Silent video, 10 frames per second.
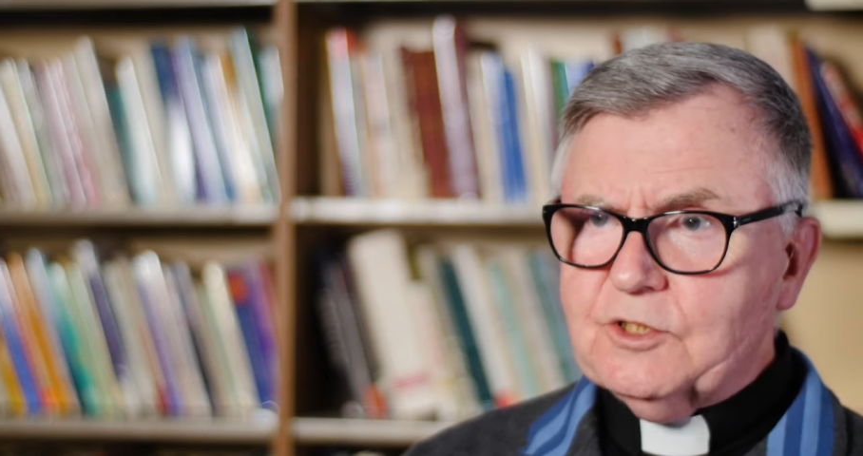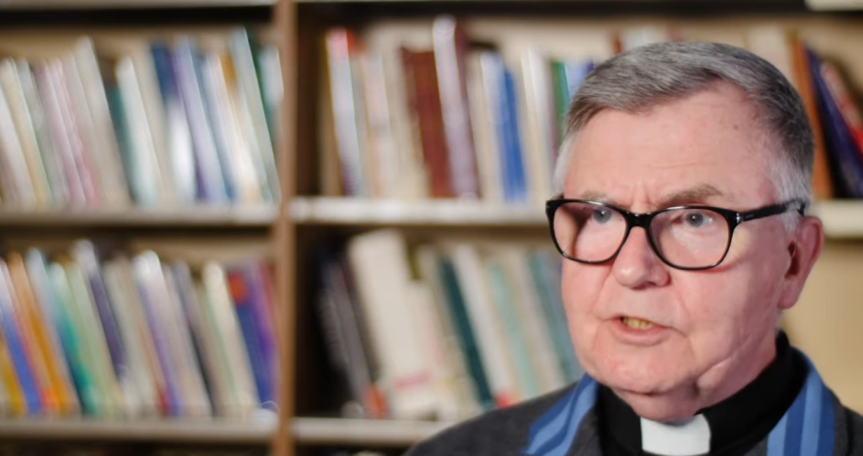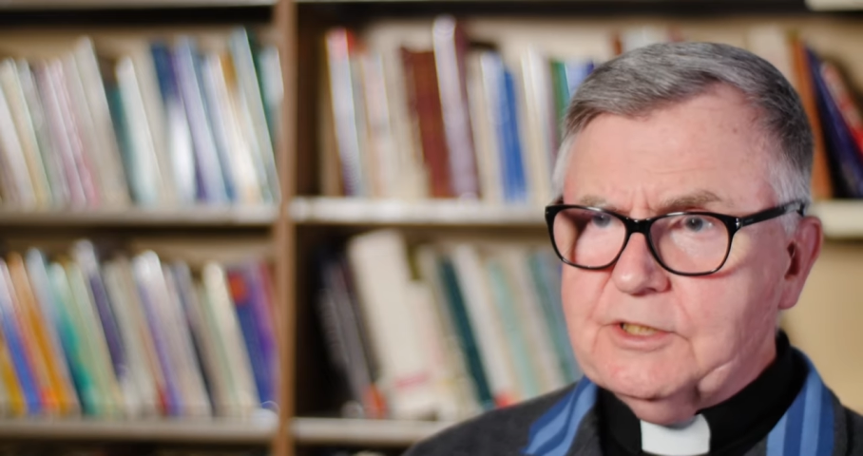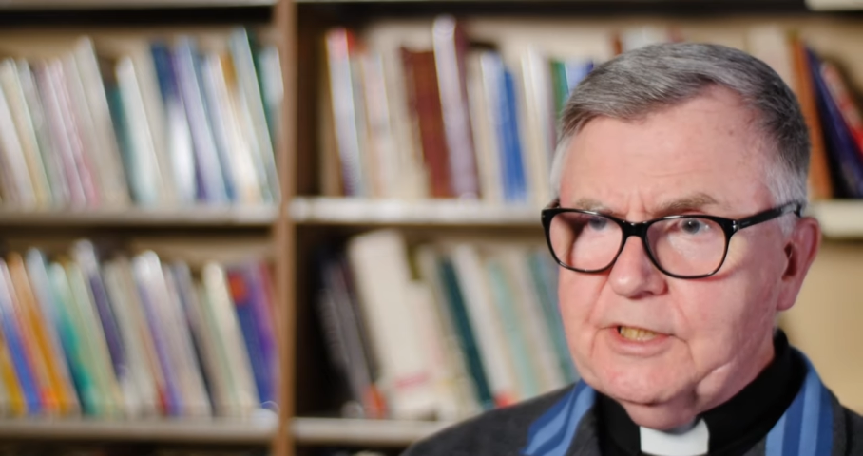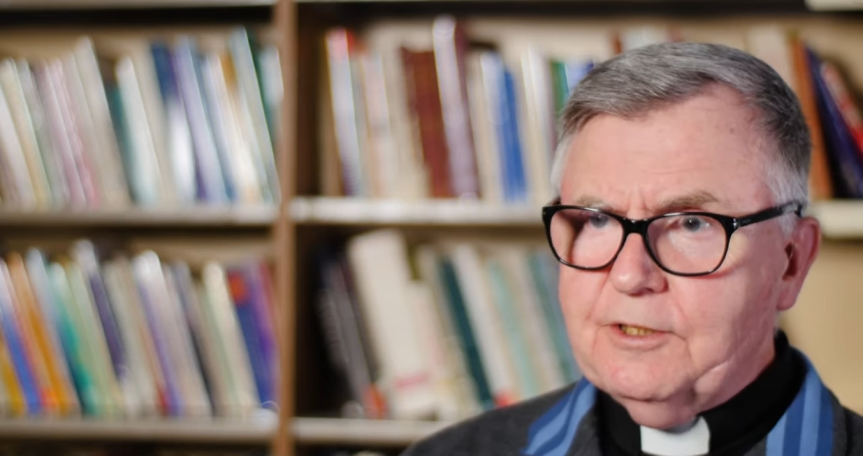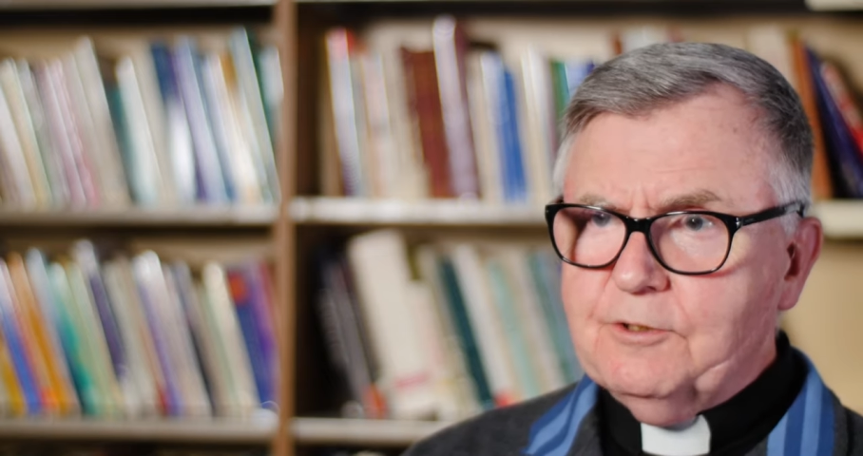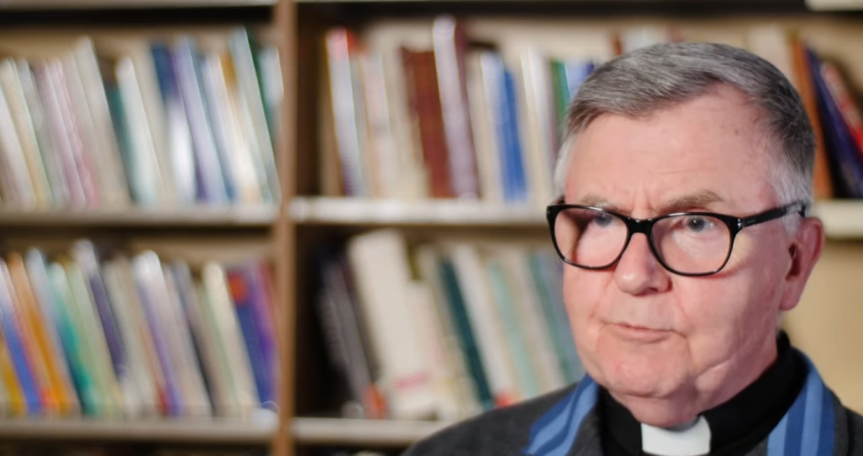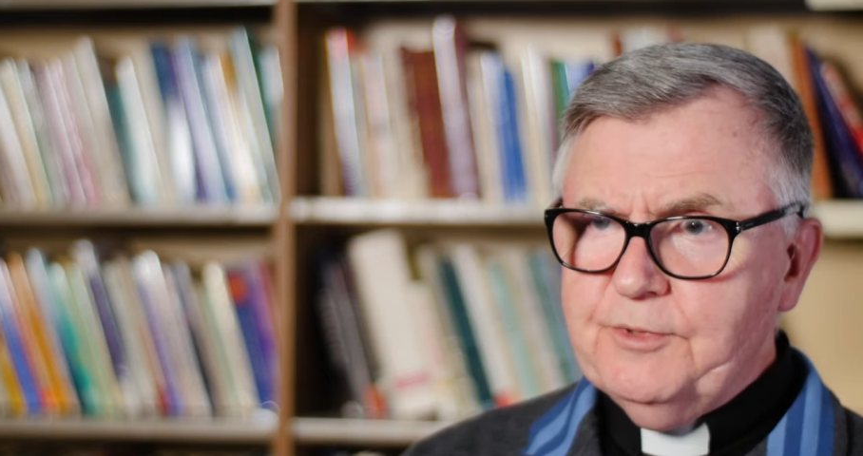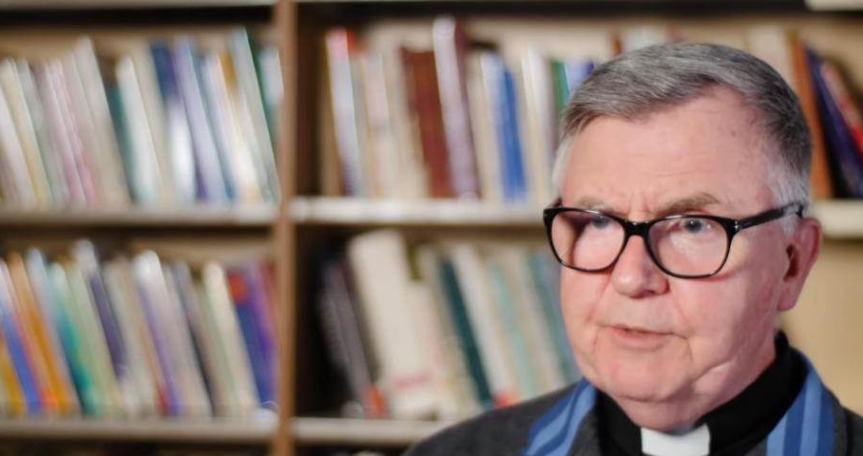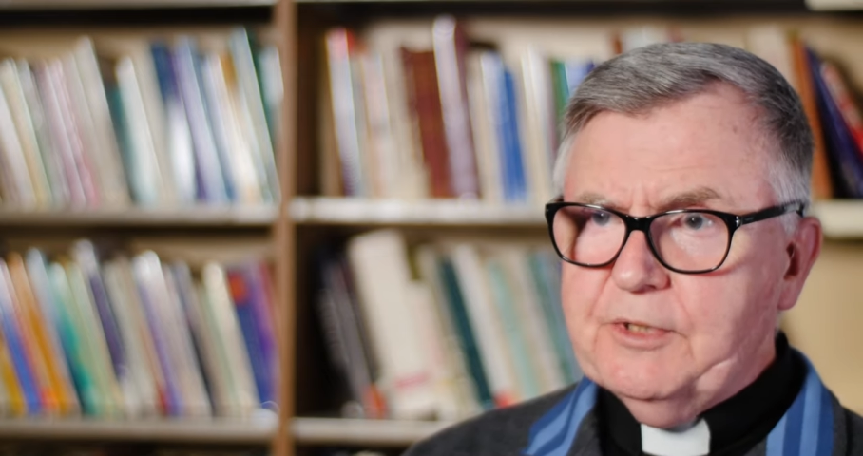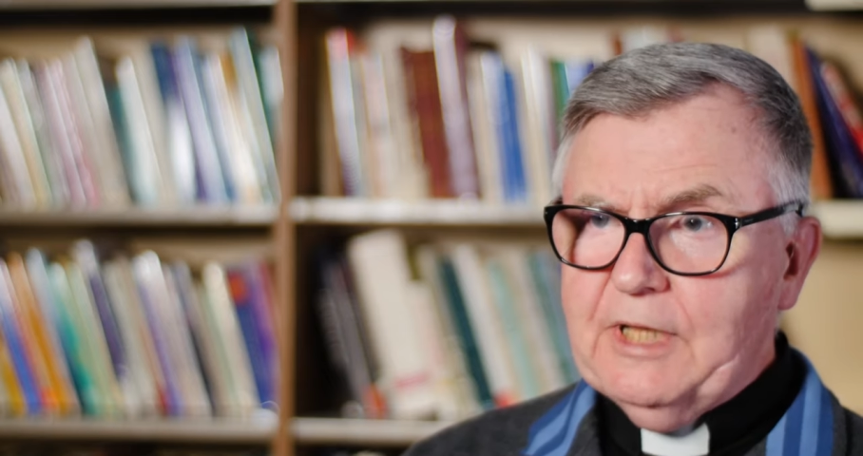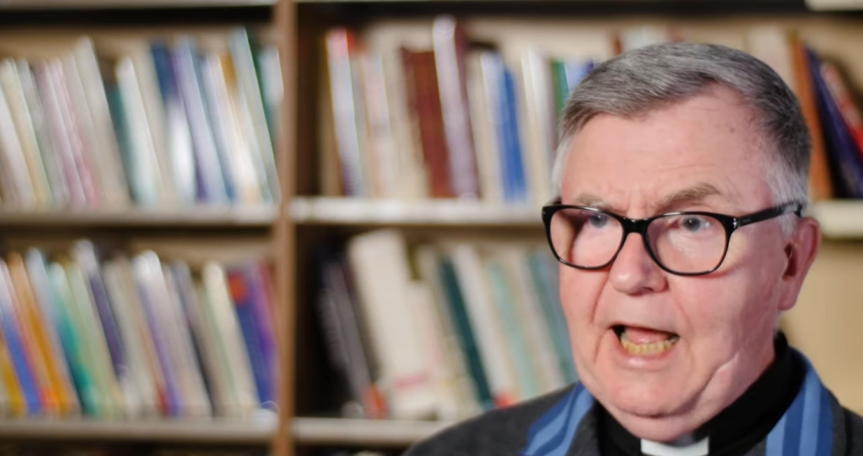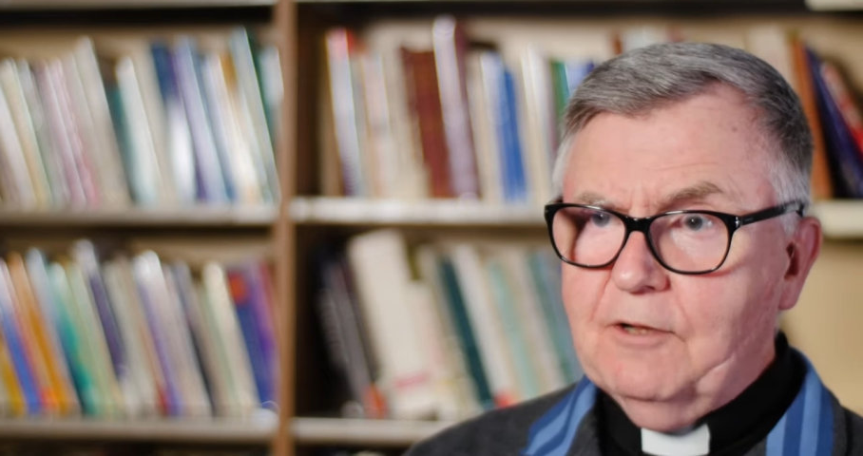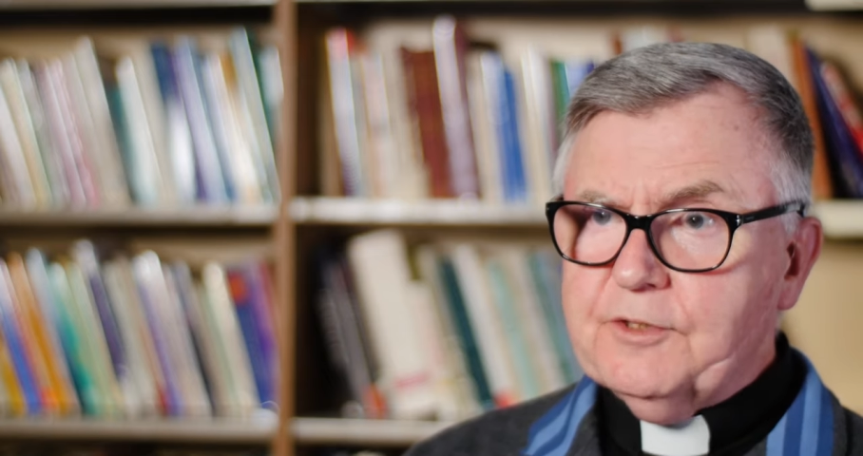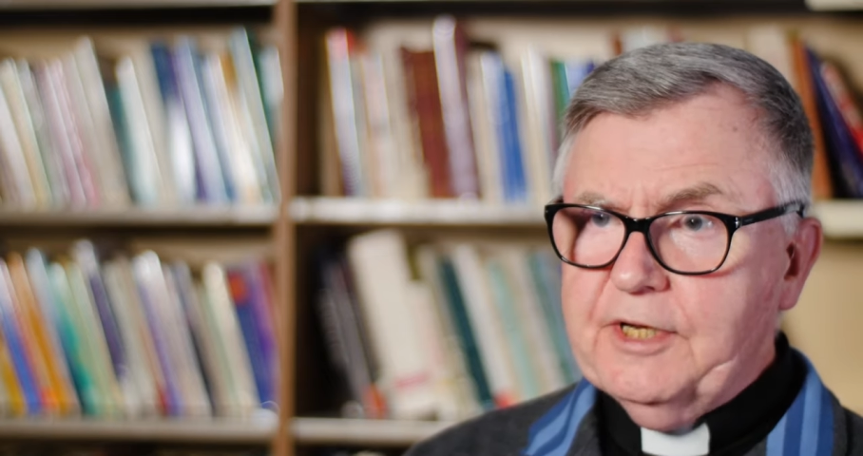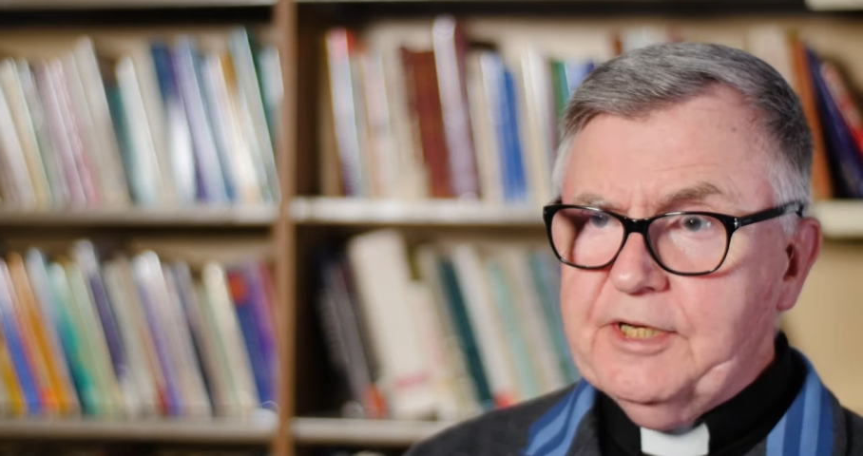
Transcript: because there are people out there.